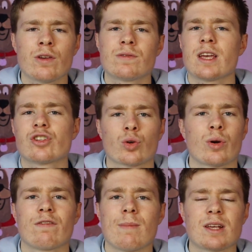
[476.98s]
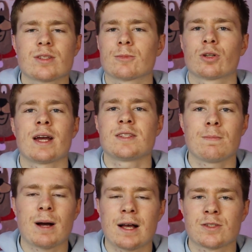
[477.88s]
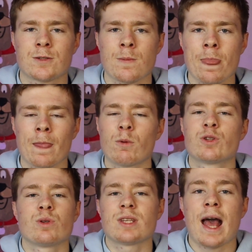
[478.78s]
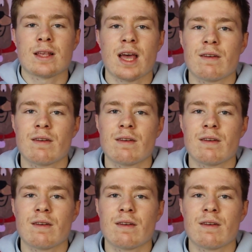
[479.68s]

You've seen Sharif make some crazy passes, which was as